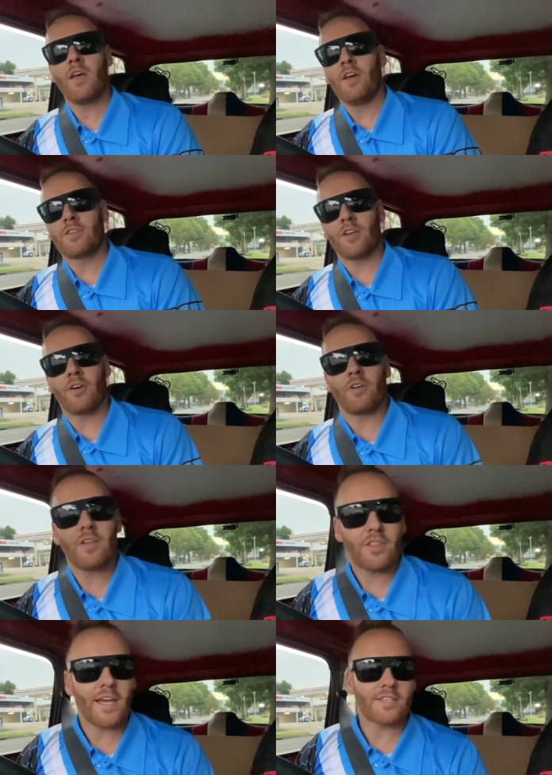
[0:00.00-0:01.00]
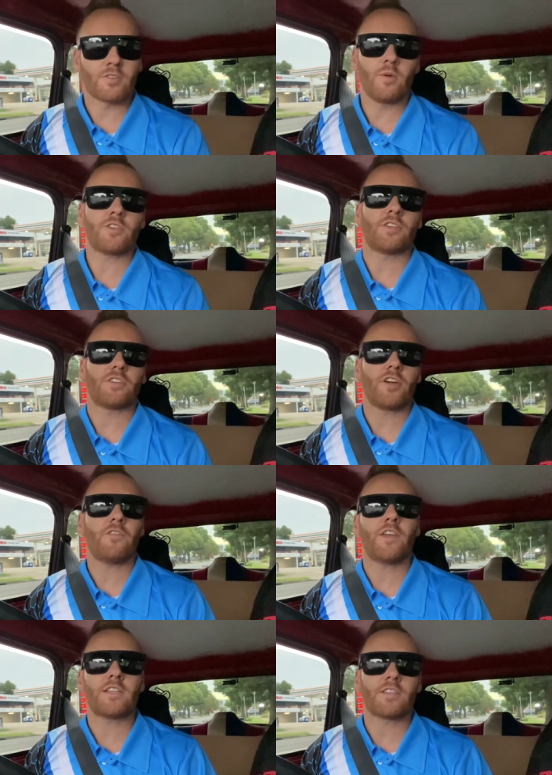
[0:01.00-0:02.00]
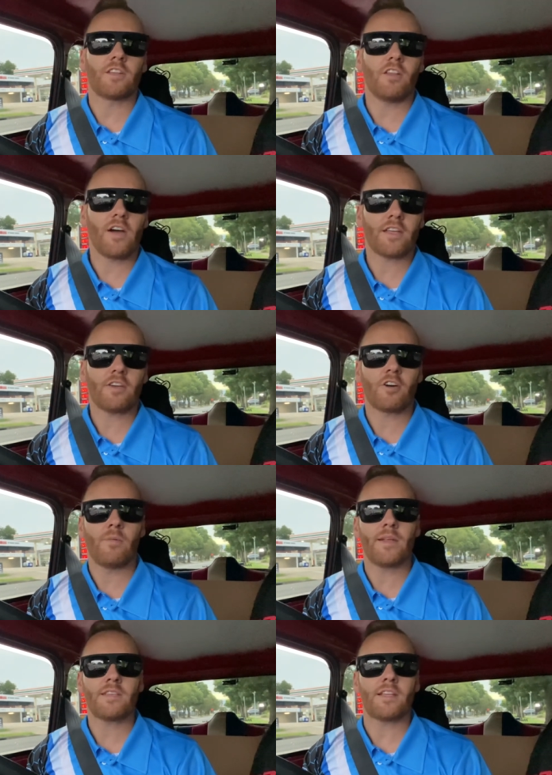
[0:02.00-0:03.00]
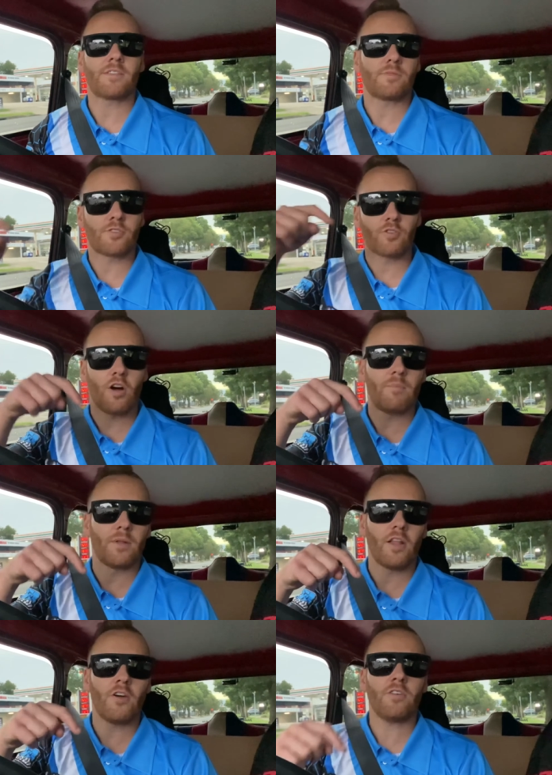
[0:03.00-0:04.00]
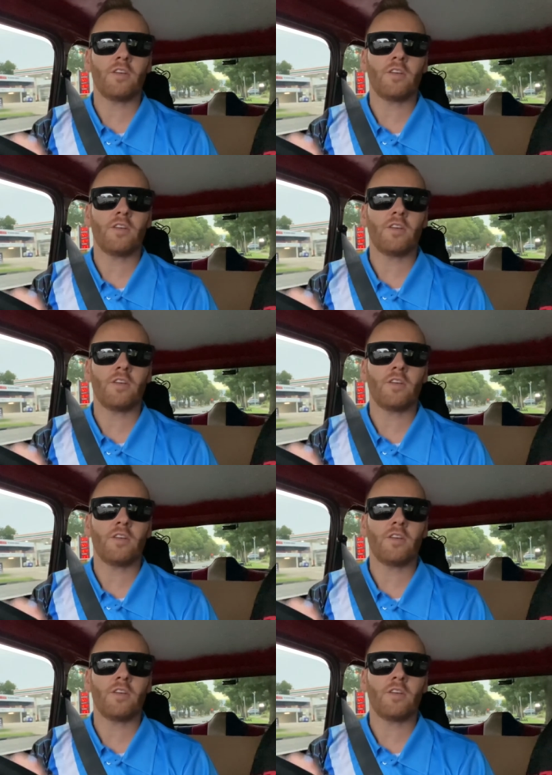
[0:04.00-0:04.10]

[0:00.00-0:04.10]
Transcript: So, thanks for watching. Don't forget to like, comment and subscribe below.